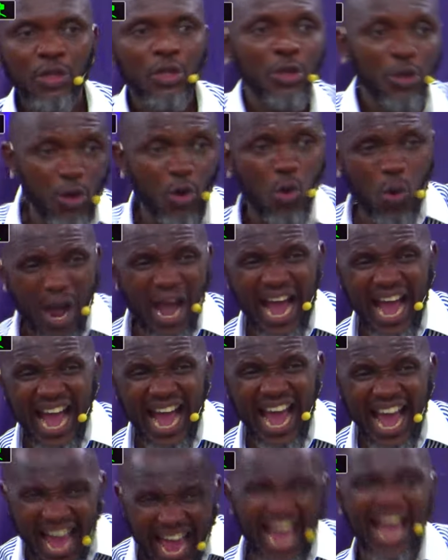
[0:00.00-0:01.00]
You
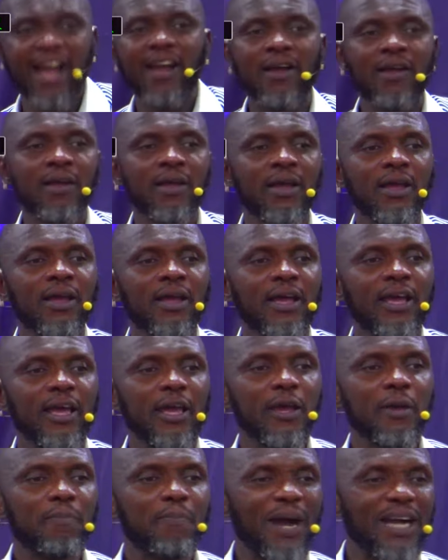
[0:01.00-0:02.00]
are
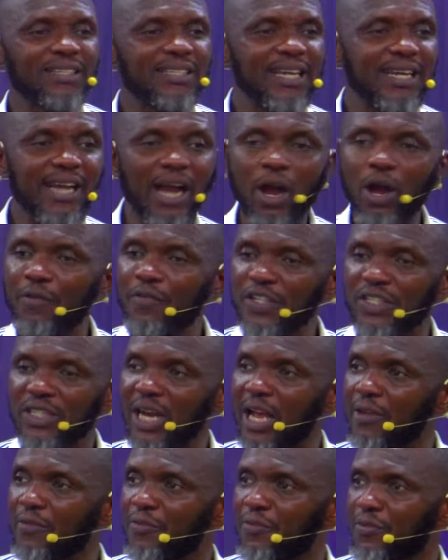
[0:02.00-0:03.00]
a partaker of his
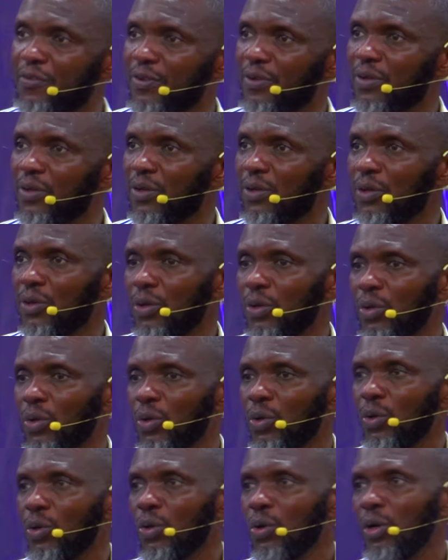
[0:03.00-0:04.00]
life.
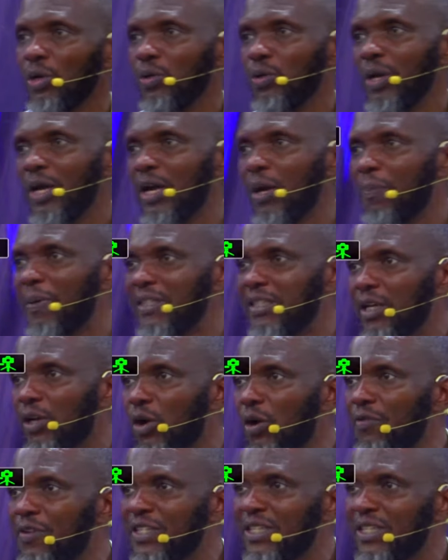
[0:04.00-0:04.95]
You are a partaker of his